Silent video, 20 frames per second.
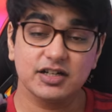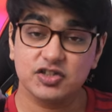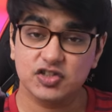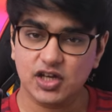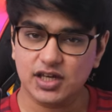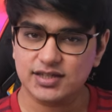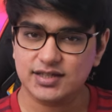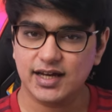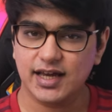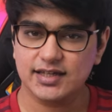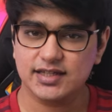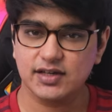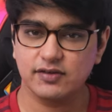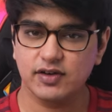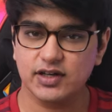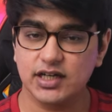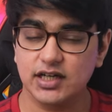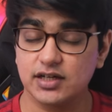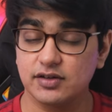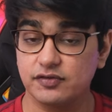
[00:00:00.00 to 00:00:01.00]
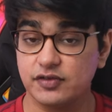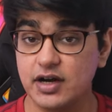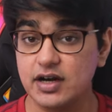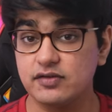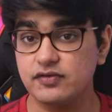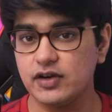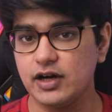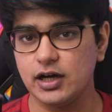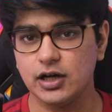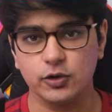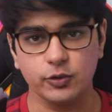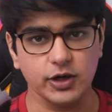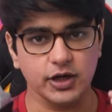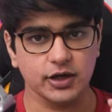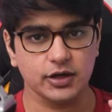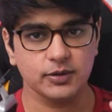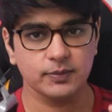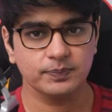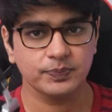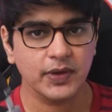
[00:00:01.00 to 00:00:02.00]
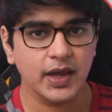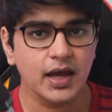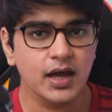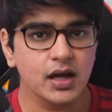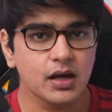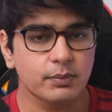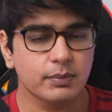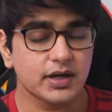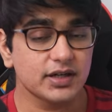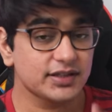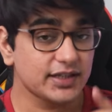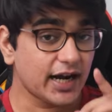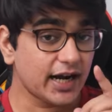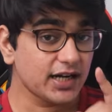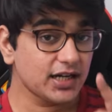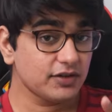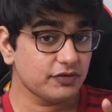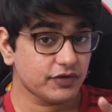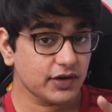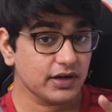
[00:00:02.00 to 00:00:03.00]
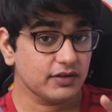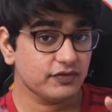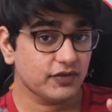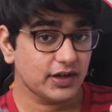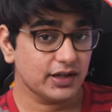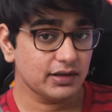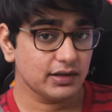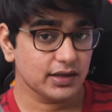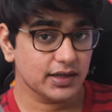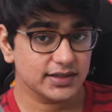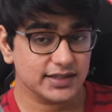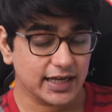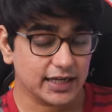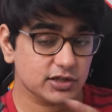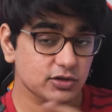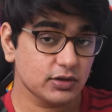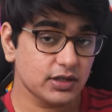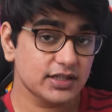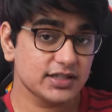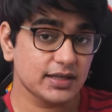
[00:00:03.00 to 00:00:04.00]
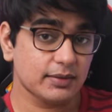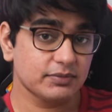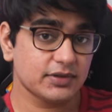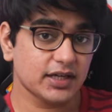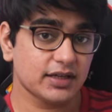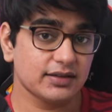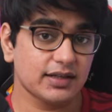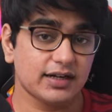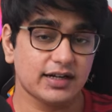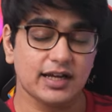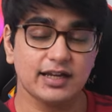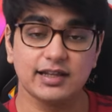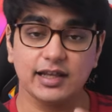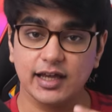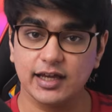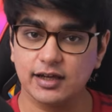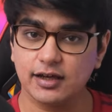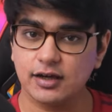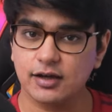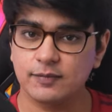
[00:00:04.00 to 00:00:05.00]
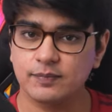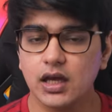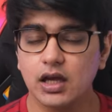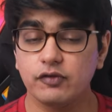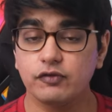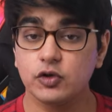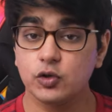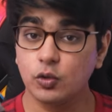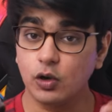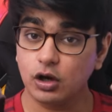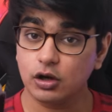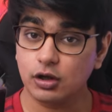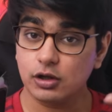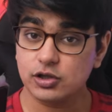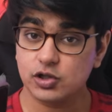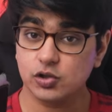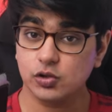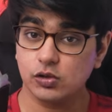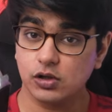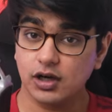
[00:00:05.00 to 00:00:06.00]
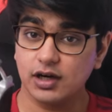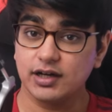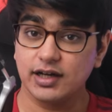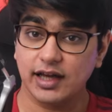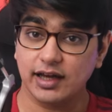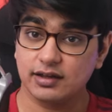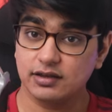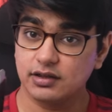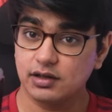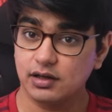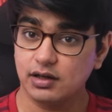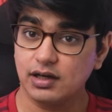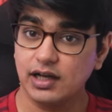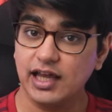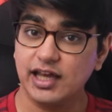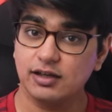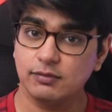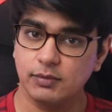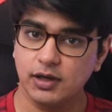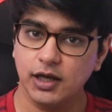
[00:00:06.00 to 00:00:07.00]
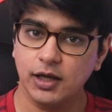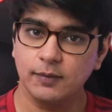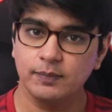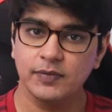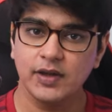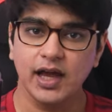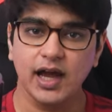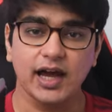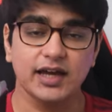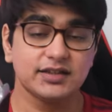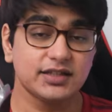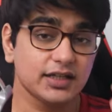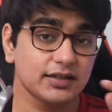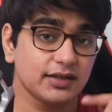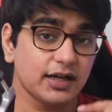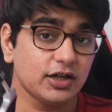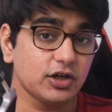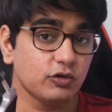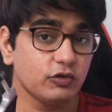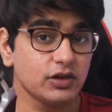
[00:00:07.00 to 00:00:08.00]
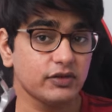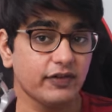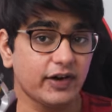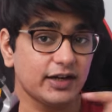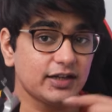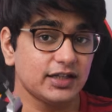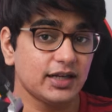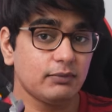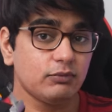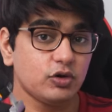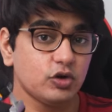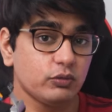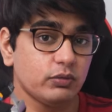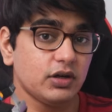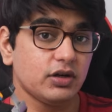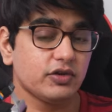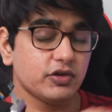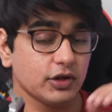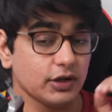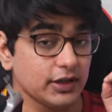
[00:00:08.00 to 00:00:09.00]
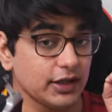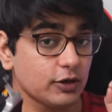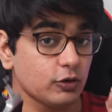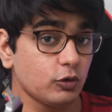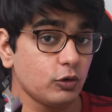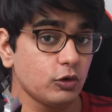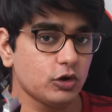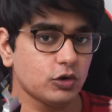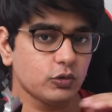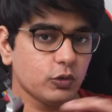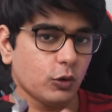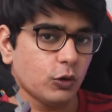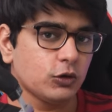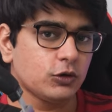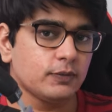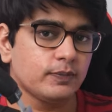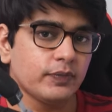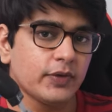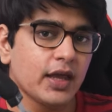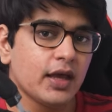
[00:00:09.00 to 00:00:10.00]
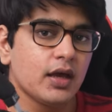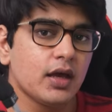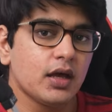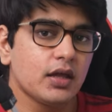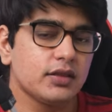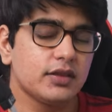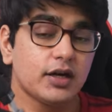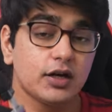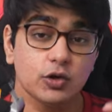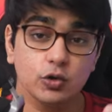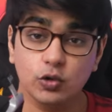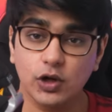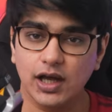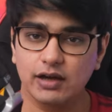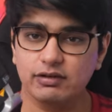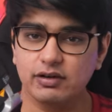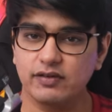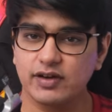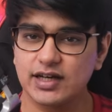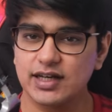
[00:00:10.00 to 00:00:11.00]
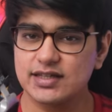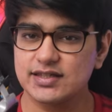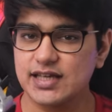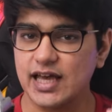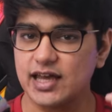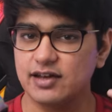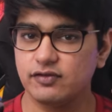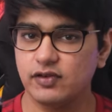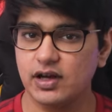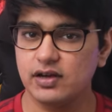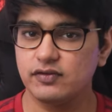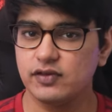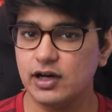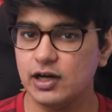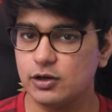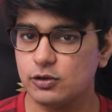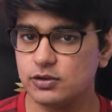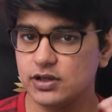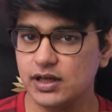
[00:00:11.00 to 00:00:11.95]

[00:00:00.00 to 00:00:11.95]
it just has a very different feel to it. But that different feel is actually something that I like. If you are also a tech nerd like me, I think that you will find them to be really cool to own. They do have a very sci-fi feel to